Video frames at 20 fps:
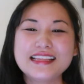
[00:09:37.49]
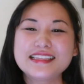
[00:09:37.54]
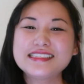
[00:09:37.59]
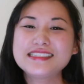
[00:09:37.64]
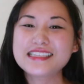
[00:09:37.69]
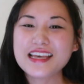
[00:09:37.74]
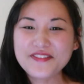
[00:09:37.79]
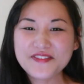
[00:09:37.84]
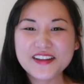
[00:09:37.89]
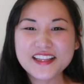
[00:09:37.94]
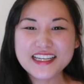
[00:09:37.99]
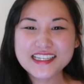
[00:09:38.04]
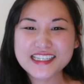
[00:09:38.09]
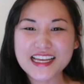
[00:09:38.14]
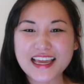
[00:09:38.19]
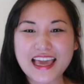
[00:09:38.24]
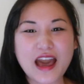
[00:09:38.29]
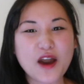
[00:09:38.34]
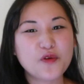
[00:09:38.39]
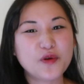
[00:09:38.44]
then definitely
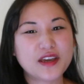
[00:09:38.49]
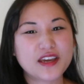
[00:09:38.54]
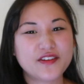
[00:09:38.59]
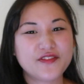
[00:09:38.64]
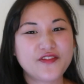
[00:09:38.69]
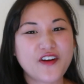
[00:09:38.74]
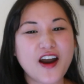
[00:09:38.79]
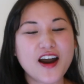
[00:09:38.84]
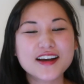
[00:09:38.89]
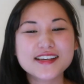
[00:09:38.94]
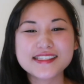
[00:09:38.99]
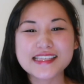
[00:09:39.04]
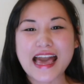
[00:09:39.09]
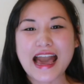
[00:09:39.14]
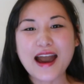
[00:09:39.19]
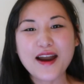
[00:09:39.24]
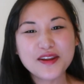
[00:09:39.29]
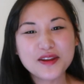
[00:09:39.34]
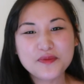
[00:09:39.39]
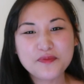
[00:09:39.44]
check out Wicked Fox,
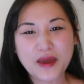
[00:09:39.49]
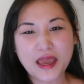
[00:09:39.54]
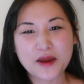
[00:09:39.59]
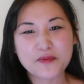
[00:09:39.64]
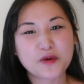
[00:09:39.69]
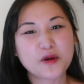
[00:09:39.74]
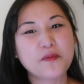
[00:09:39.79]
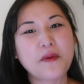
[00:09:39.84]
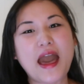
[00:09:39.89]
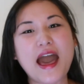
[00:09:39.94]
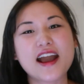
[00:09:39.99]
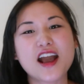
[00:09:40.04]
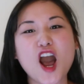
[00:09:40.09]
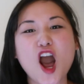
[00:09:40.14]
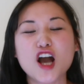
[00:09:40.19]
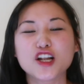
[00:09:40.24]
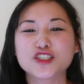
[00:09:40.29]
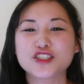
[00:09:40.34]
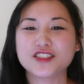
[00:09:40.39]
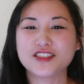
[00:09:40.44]
out in paperback
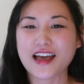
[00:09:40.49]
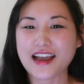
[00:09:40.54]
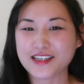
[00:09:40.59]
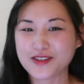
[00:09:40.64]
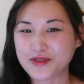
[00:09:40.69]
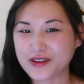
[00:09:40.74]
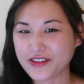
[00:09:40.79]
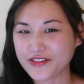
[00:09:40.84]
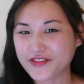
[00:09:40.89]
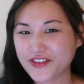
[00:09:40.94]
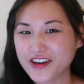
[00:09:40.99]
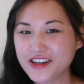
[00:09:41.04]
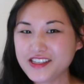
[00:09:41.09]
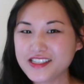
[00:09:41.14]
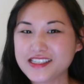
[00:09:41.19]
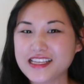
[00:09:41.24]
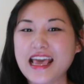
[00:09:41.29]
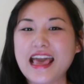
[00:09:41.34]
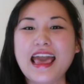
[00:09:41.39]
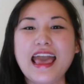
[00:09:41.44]
on July
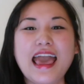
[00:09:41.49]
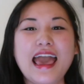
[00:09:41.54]
21st,